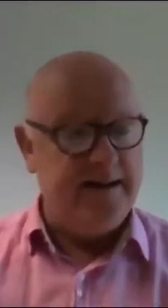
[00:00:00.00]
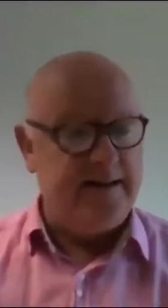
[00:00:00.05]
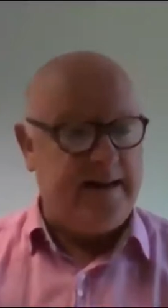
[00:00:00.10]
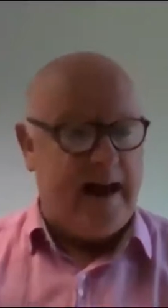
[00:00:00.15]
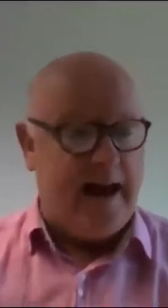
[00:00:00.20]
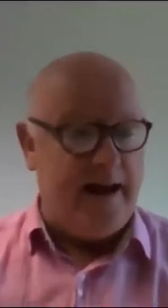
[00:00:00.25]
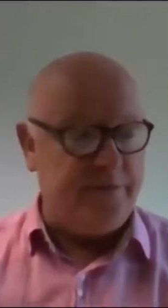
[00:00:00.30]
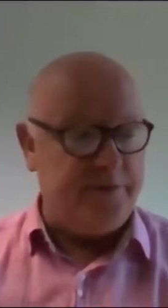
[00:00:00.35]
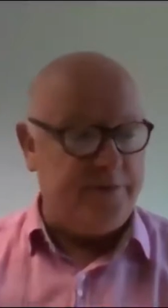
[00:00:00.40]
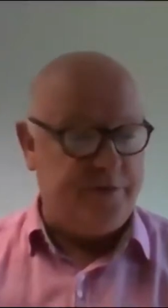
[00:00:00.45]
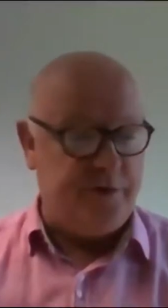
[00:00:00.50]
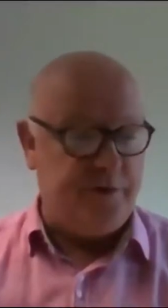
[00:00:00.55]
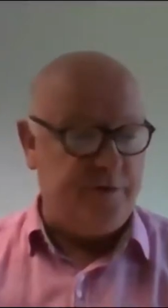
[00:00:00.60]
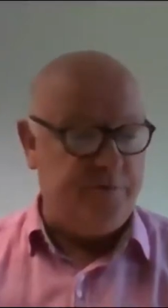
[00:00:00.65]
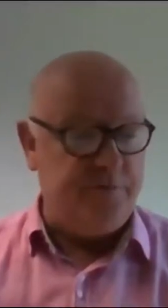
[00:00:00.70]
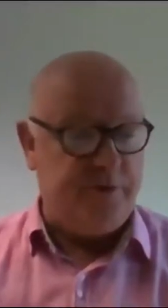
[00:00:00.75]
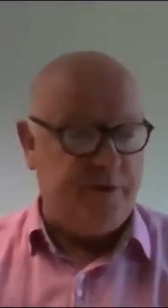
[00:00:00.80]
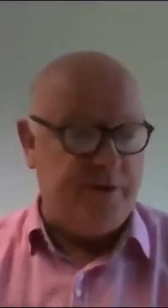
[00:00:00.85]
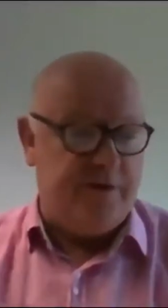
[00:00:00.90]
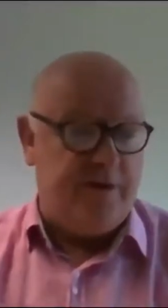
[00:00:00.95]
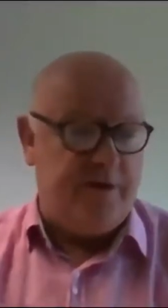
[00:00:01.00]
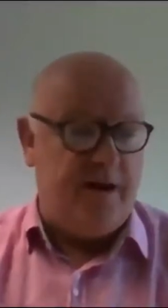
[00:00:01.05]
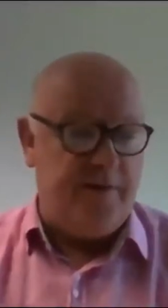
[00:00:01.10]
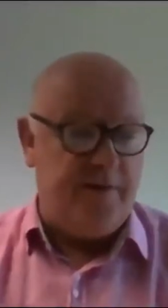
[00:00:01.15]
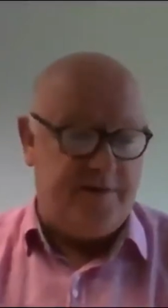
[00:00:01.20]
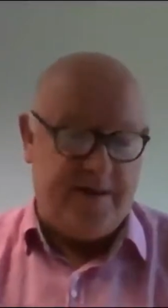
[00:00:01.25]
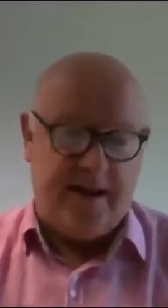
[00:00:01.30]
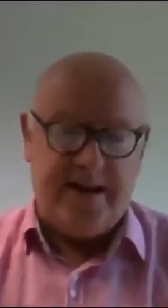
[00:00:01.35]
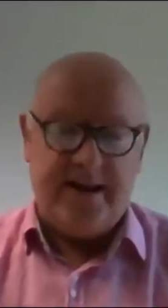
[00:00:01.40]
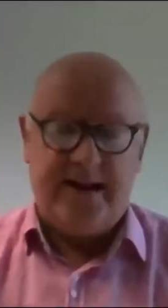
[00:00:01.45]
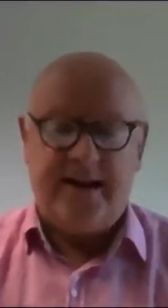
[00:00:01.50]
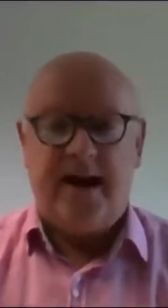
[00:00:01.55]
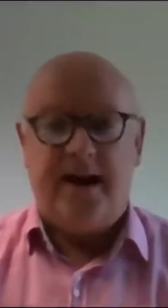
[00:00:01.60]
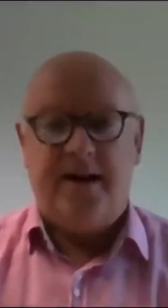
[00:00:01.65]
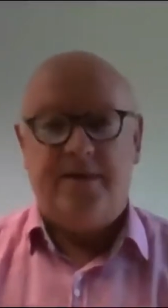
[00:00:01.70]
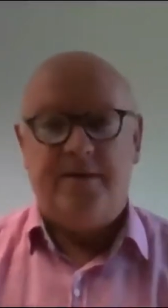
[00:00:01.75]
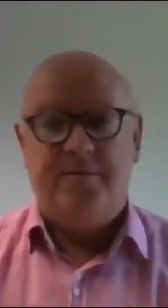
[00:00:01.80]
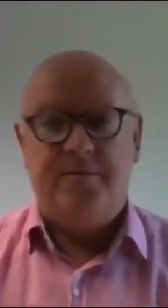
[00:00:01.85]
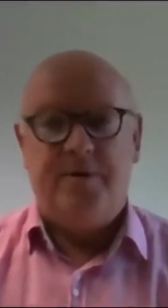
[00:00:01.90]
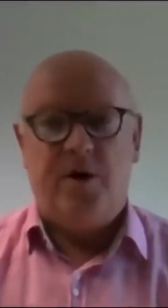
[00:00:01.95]
council, but there aren't any
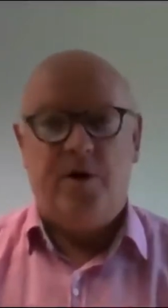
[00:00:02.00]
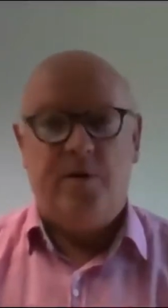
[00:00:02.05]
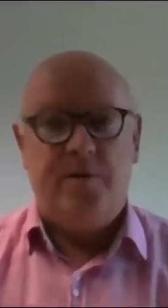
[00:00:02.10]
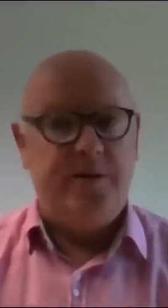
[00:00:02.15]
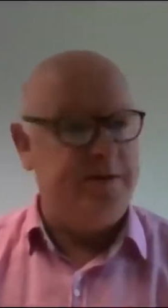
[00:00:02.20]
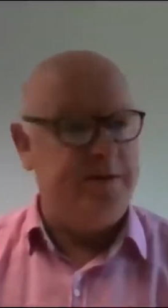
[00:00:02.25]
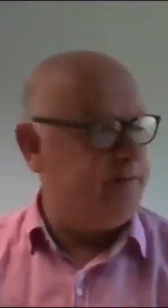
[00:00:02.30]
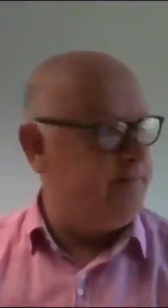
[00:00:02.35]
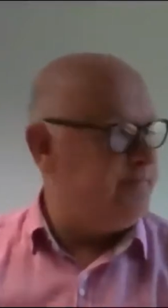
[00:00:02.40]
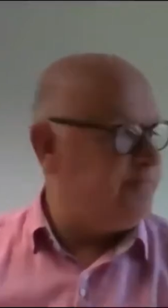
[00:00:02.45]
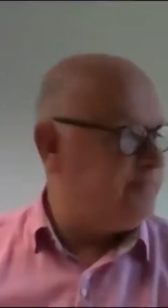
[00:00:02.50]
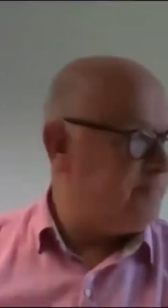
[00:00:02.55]
at the moment.